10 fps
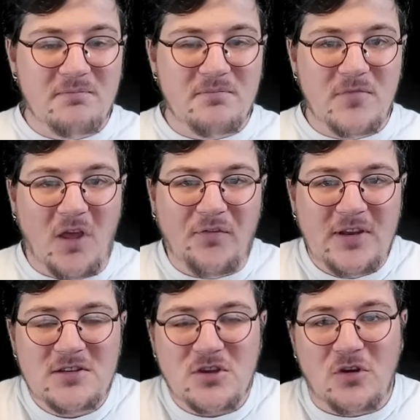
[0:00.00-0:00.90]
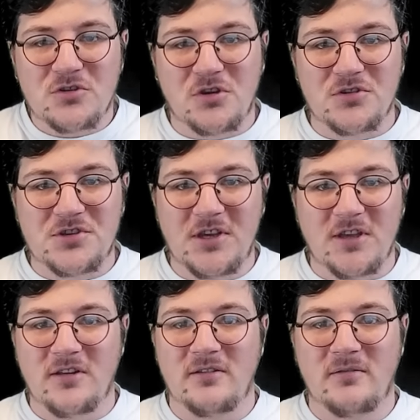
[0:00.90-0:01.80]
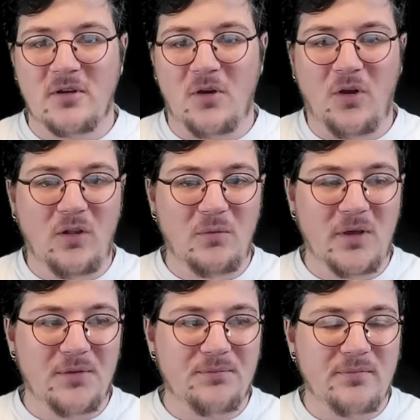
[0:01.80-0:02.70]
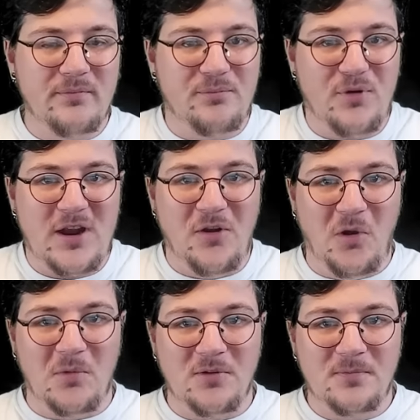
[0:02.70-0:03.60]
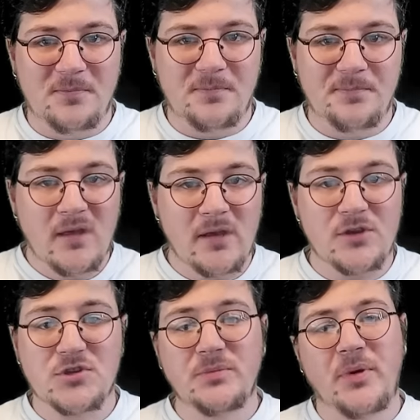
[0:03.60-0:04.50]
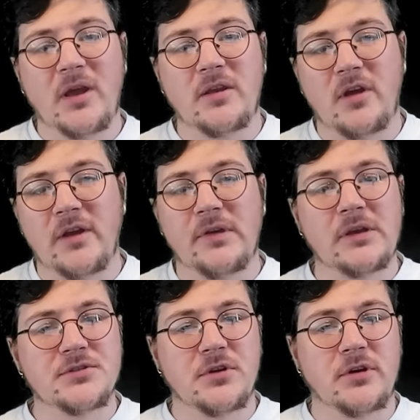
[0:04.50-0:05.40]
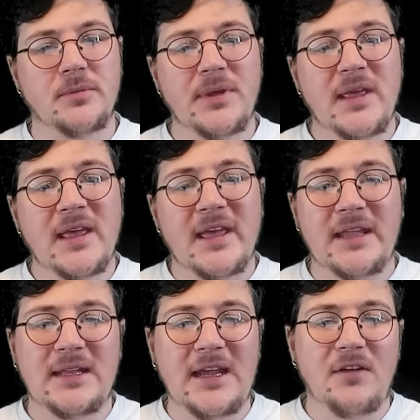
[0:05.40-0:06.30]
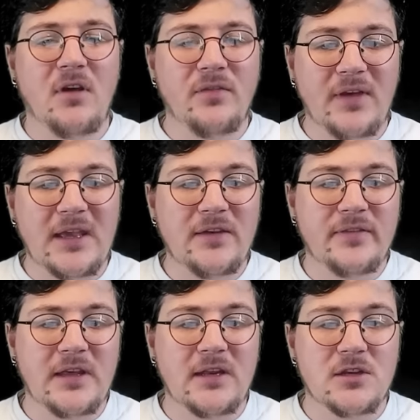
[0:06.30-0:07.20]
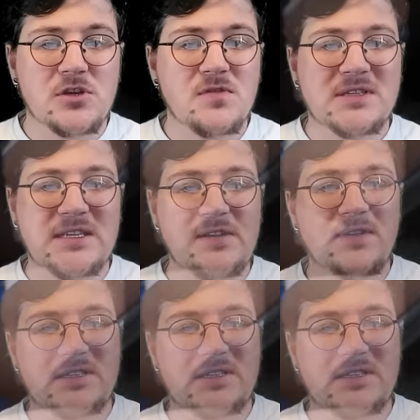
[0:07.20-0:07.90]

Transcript: Nothing to cause concern. All were pretty normal. At some point, Donovan goes home, and later on that evening, she received a